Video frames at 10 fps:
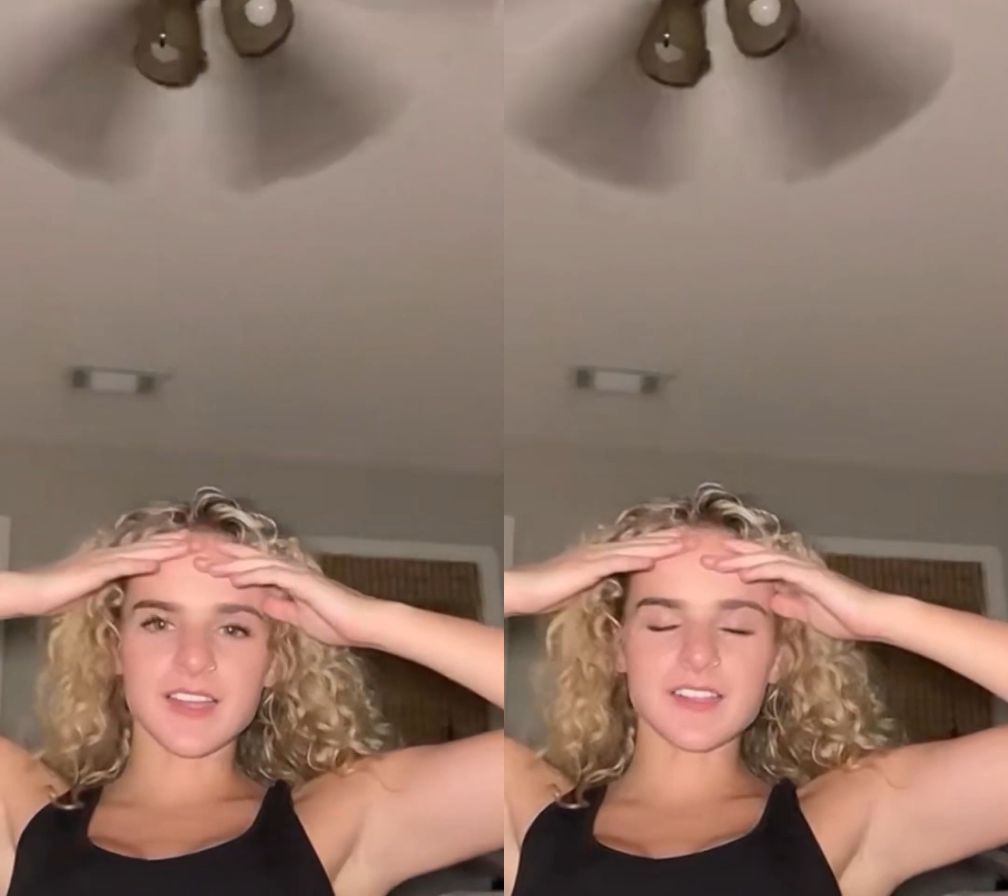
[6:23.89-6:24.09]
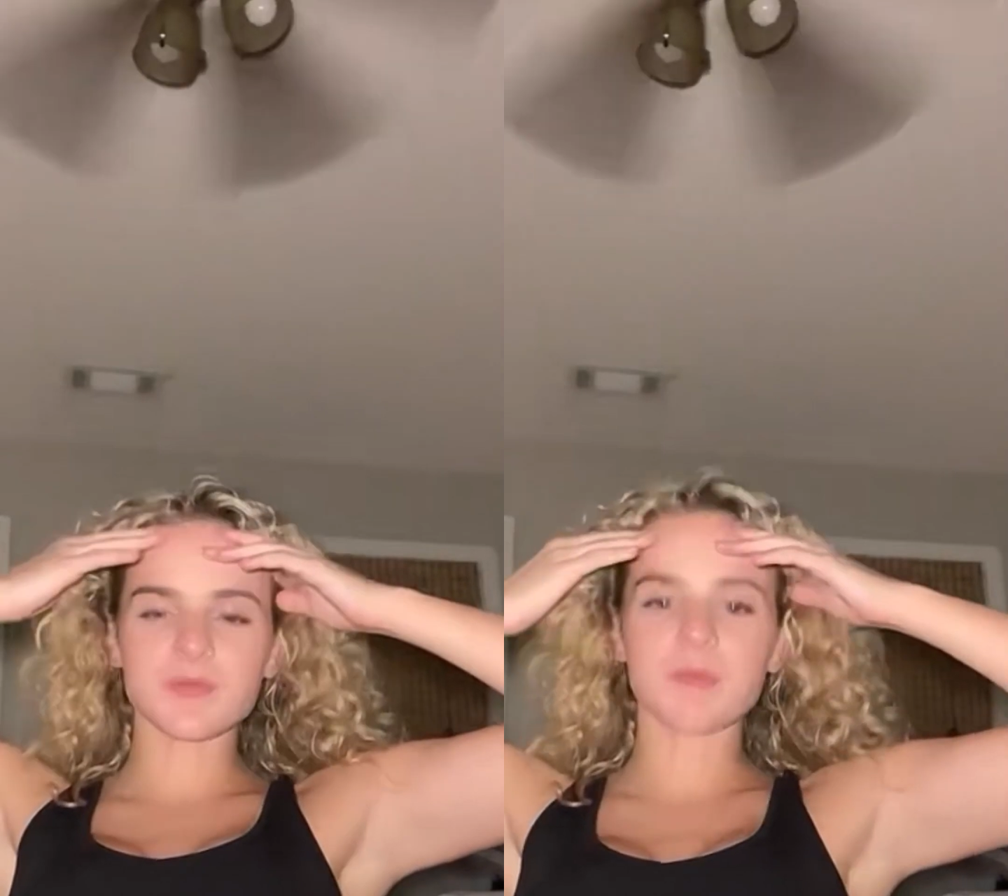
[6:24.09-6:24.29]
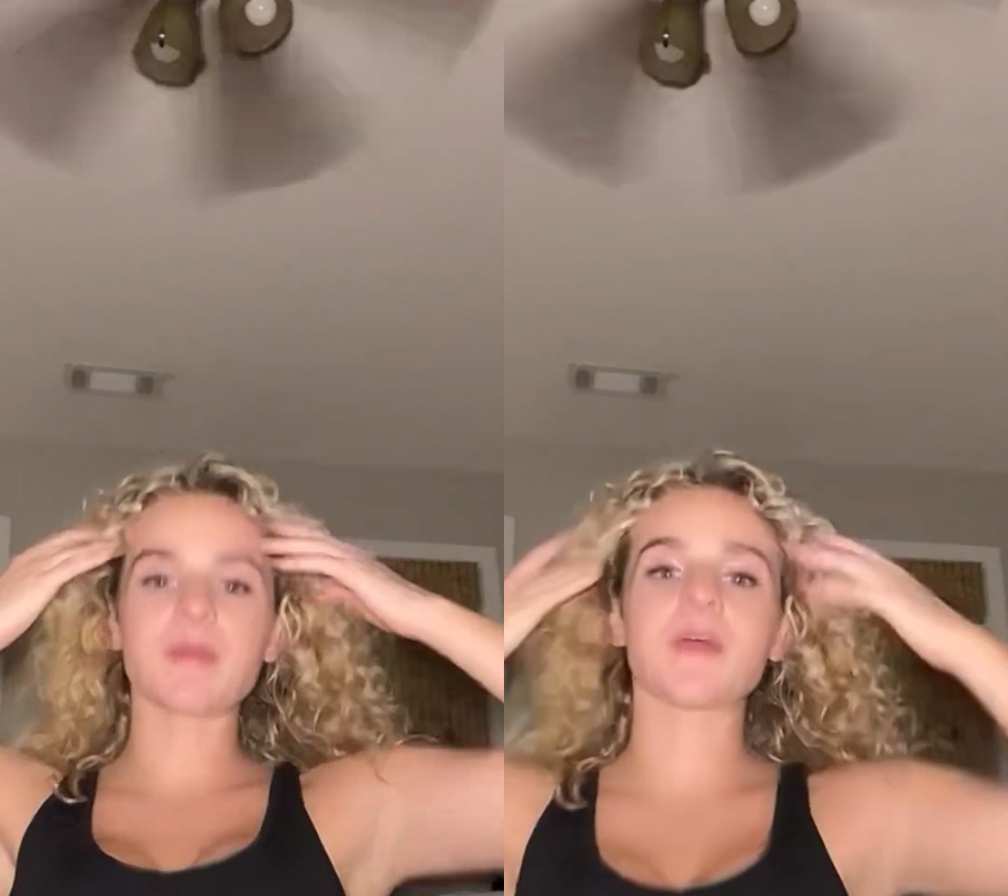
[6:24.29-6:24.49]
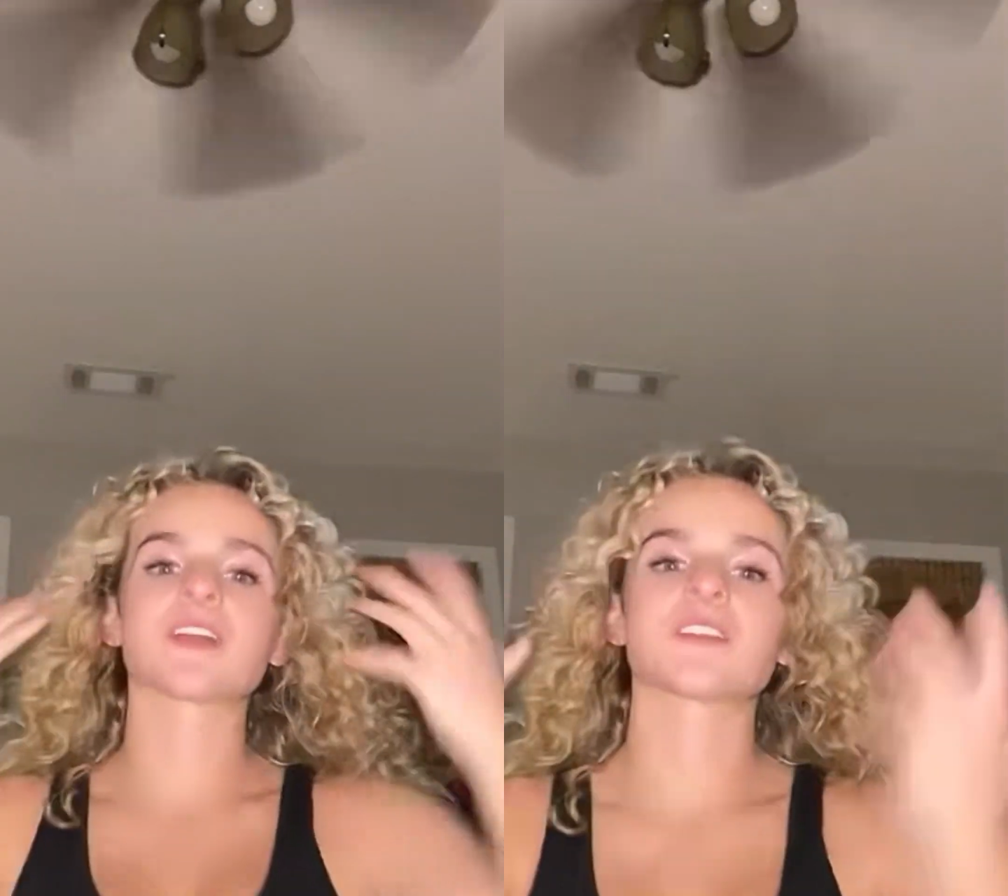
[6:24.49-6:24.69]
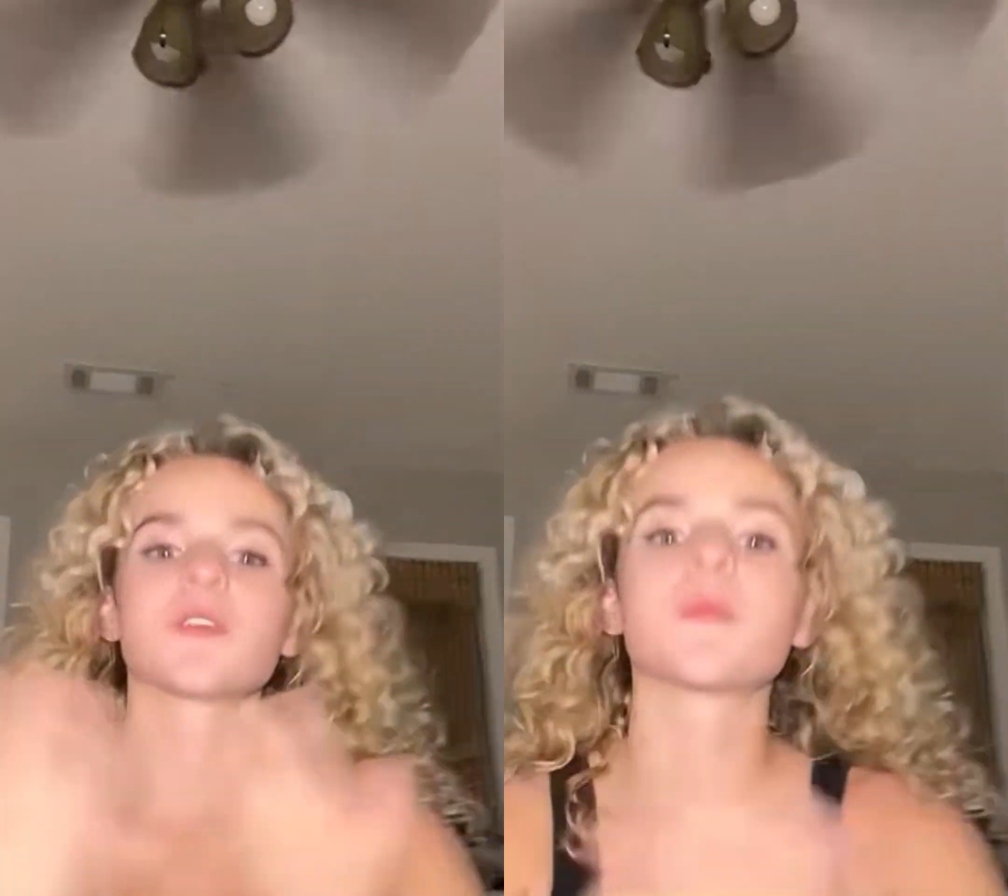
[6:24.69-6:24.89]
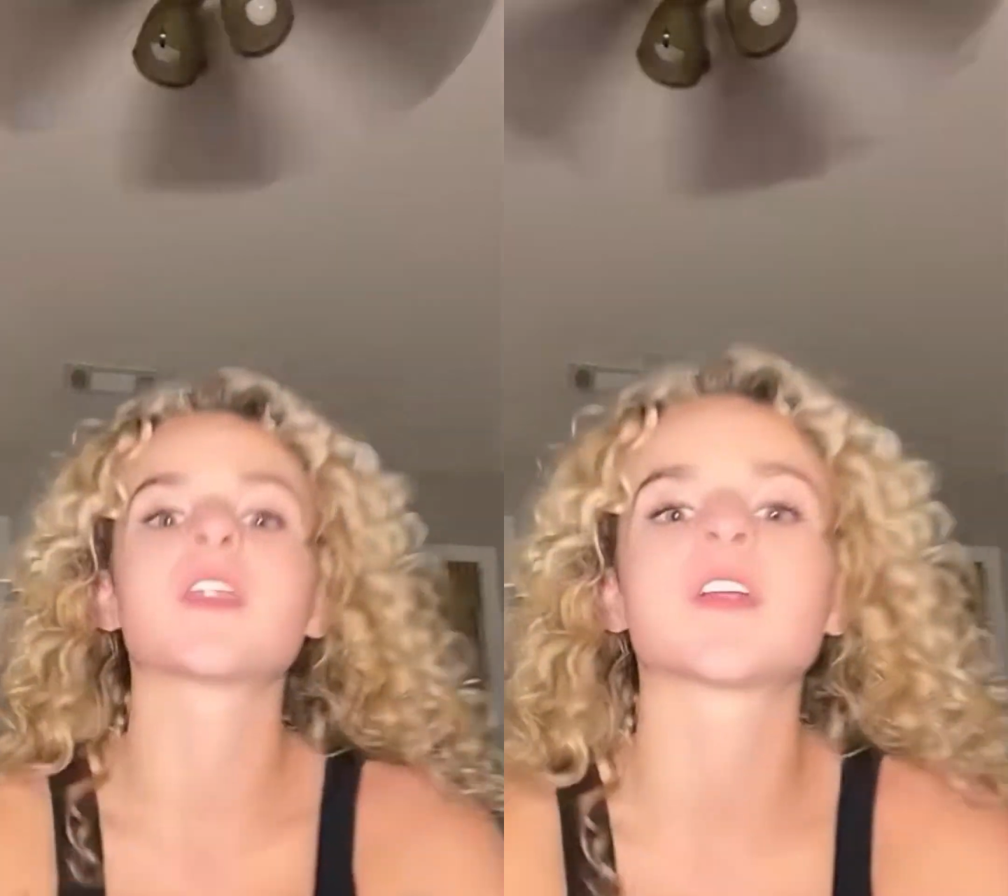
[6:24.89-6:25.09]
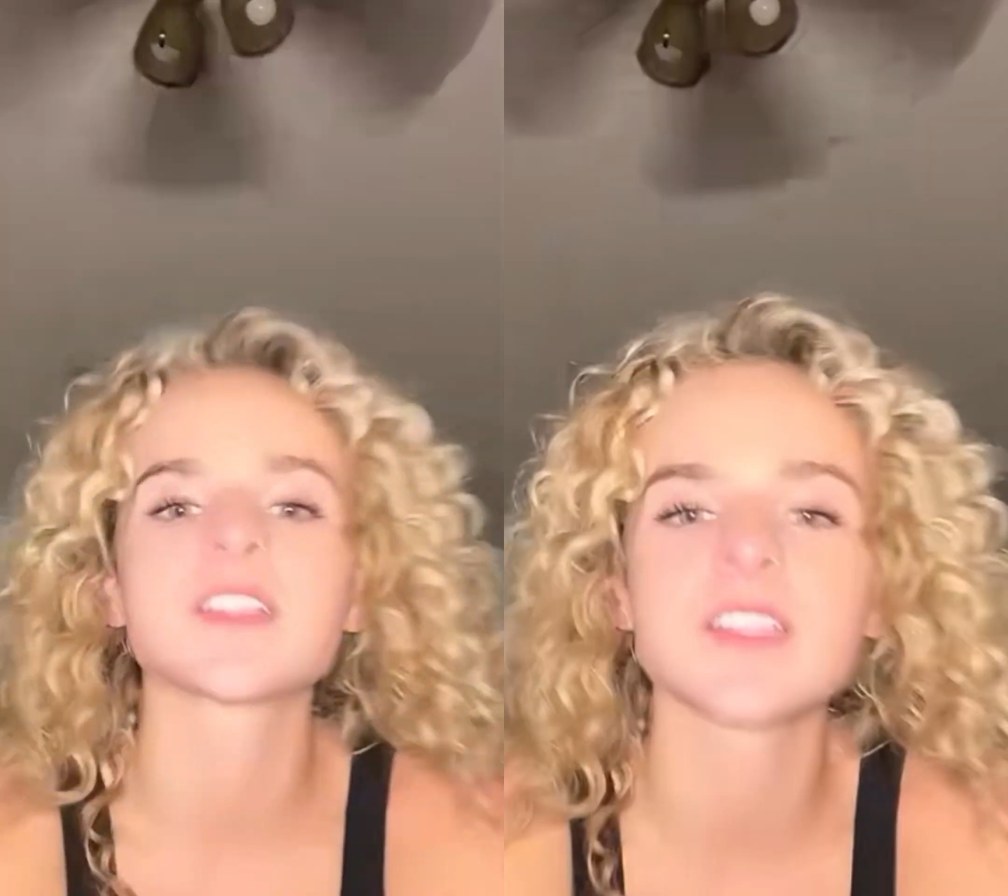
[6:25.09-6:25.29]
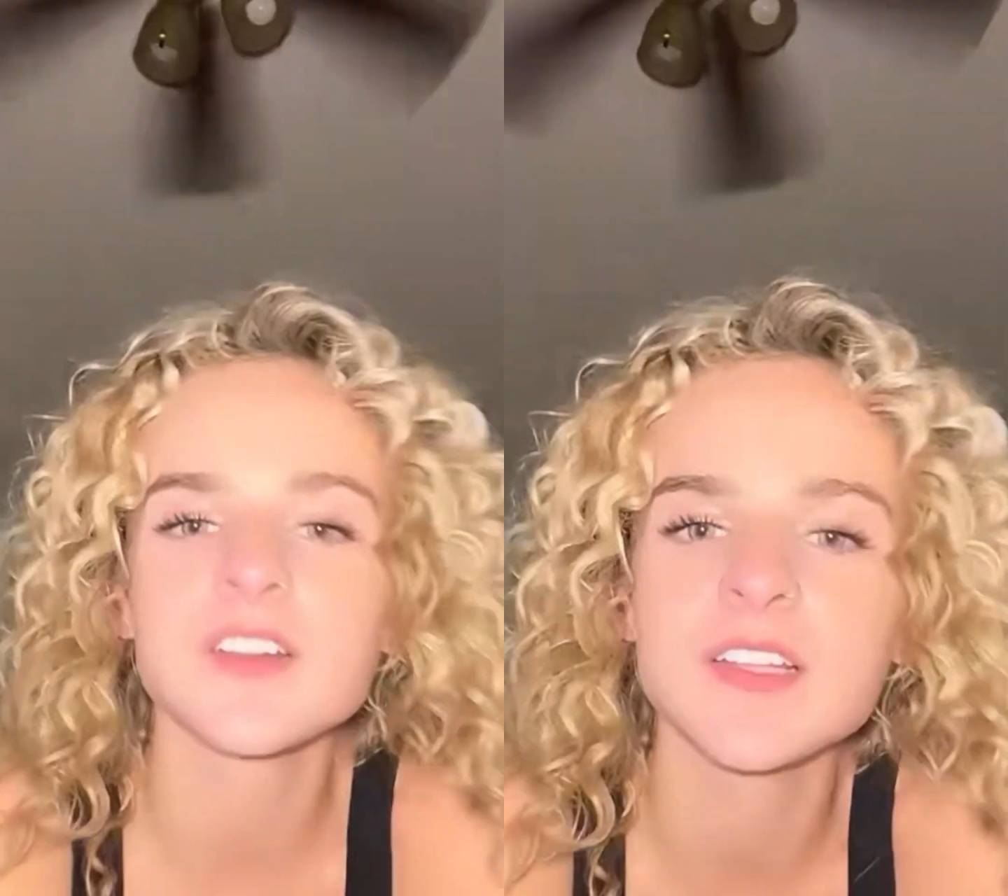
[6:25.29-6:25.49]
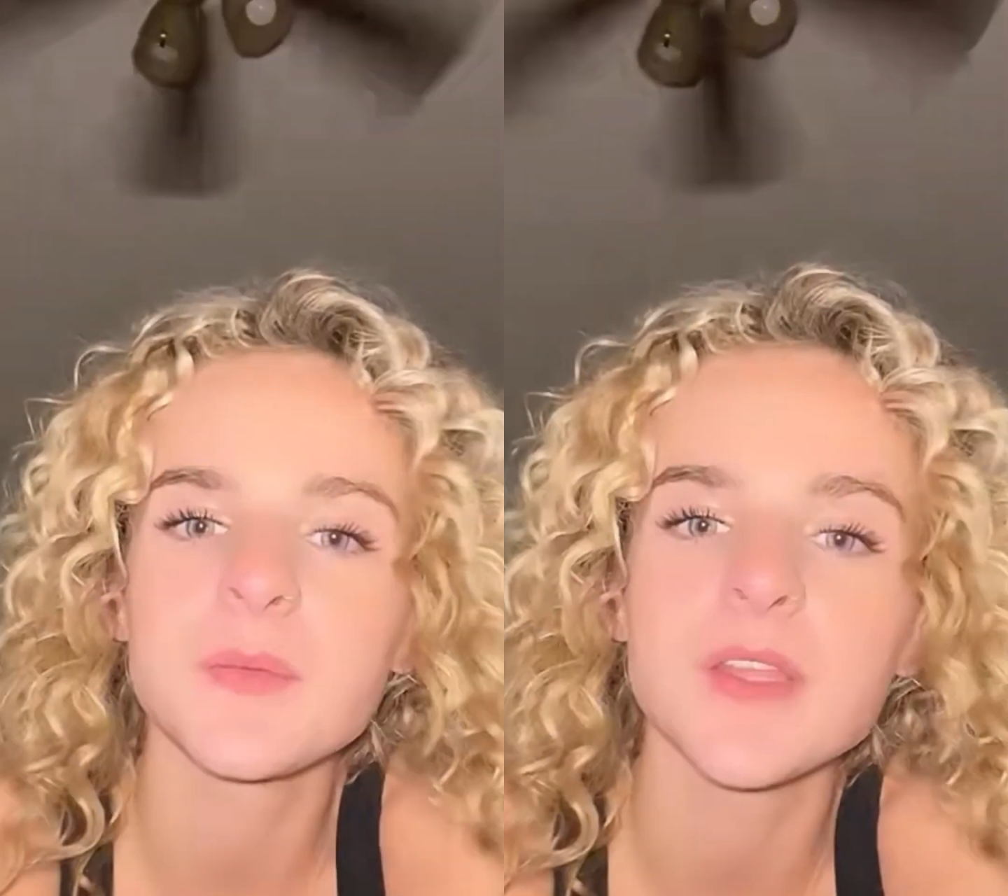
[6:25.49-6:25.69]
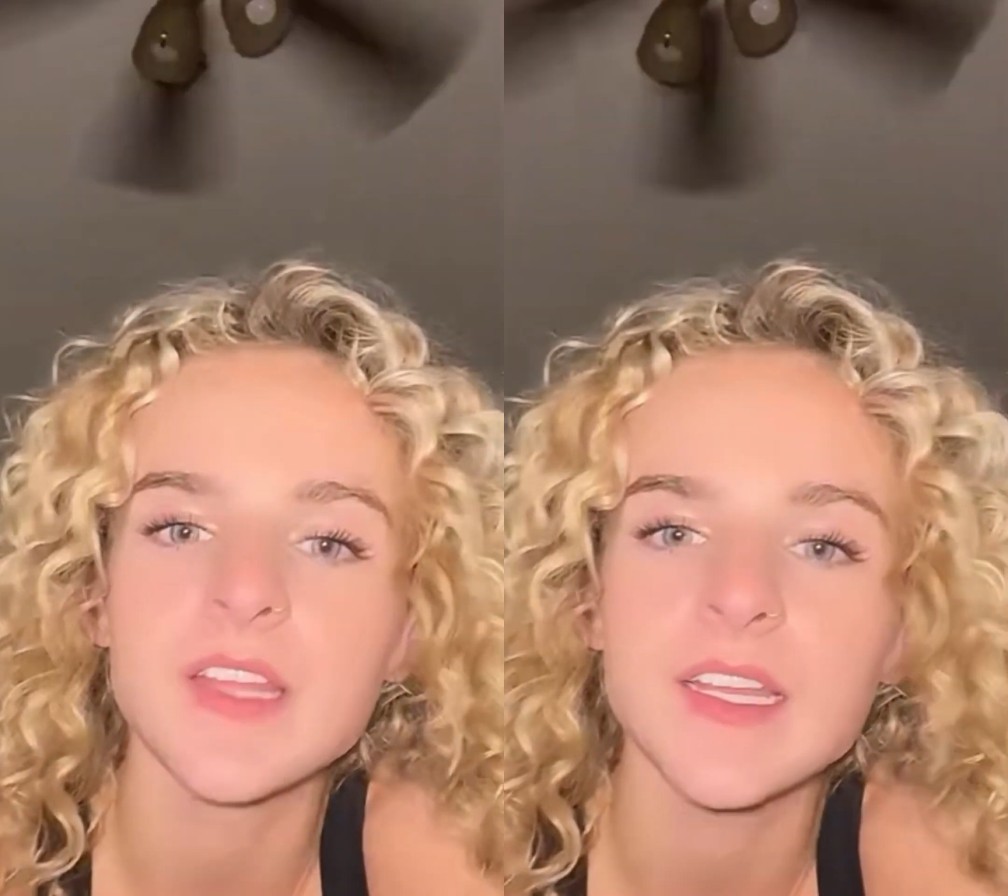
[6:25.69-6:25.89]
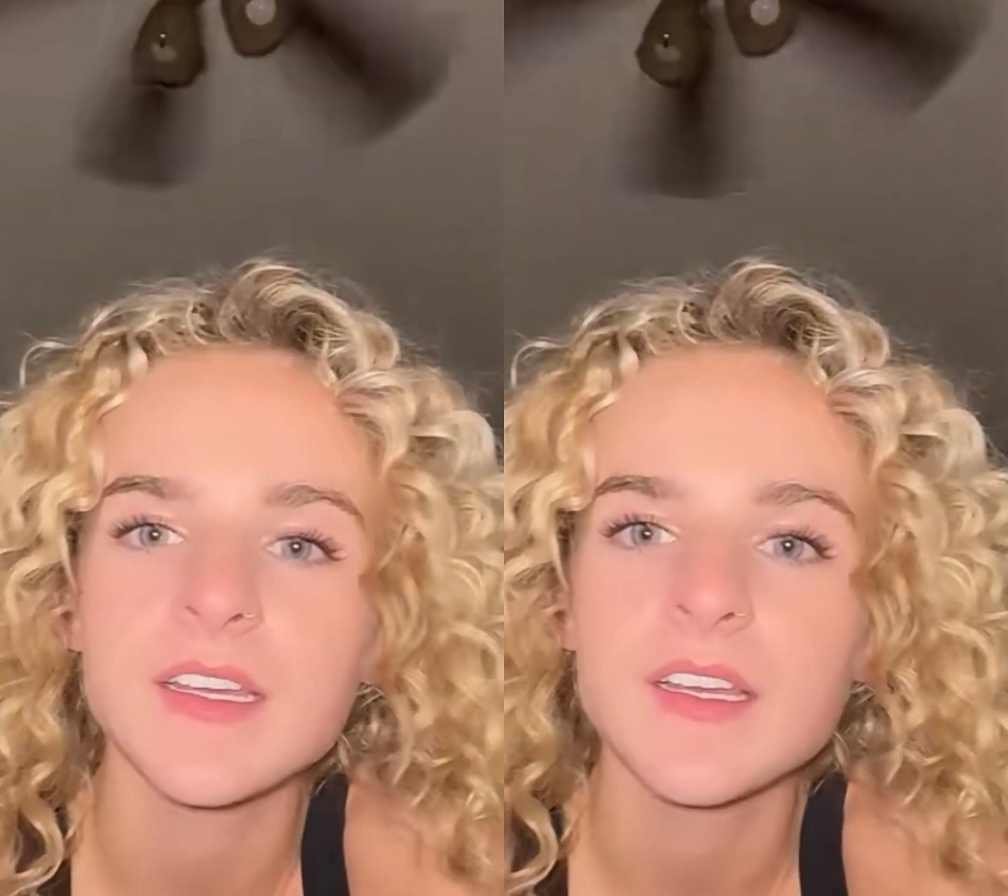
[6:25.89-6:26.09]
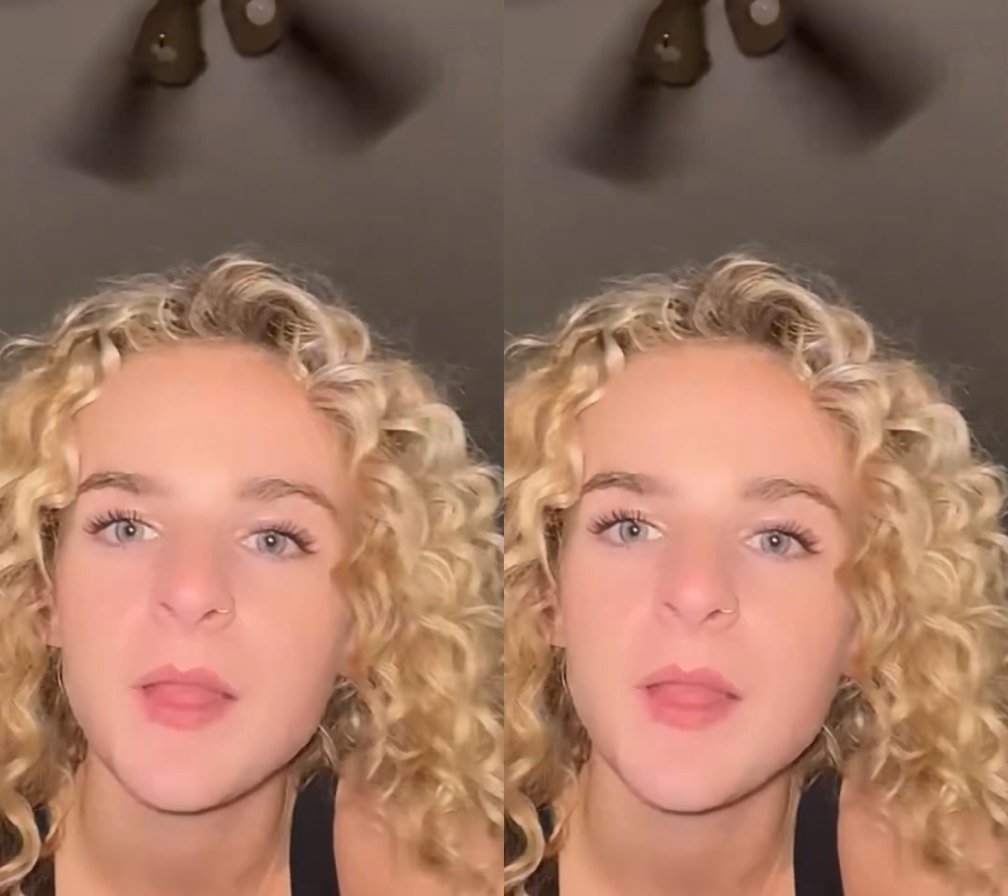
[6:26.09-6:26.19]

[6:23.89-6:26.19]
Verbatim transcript: I just want my back to feel better. It's literally been like